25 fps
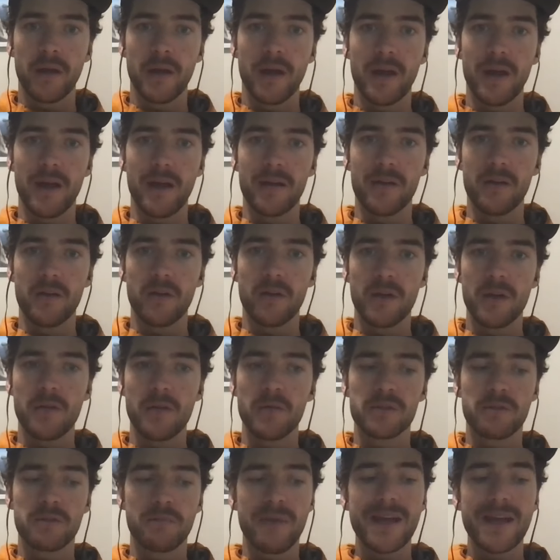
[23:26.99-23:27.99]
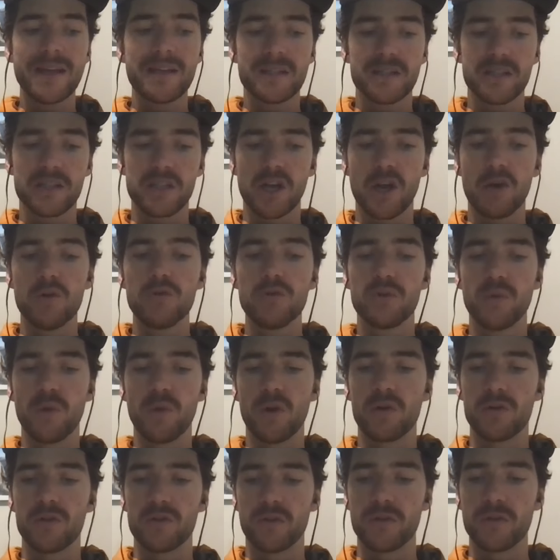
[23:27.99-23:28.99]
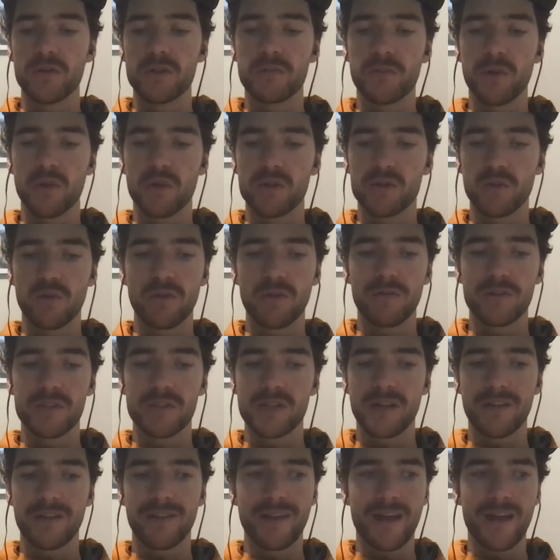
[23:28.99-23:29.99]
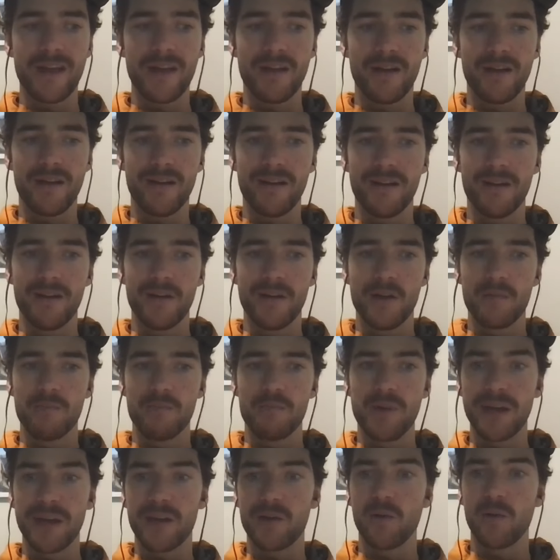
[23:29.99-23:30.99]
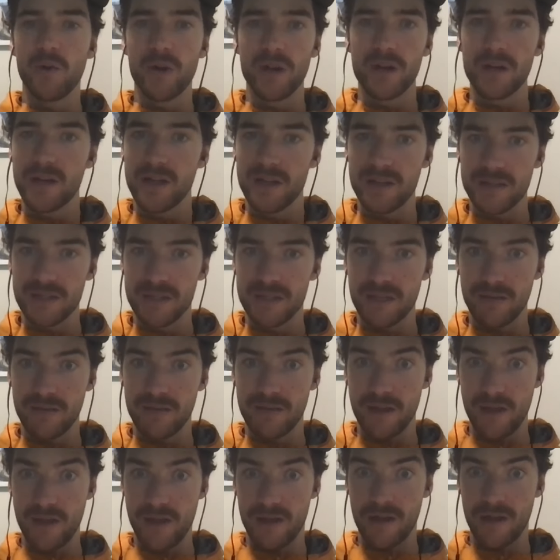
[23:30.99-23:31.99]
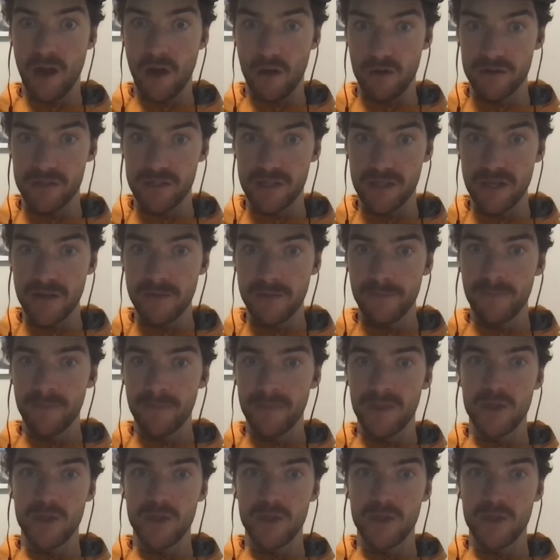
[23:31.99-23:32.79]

And it was amazing to go to Honduras because all of a sudden they are Bitcoin is their currency.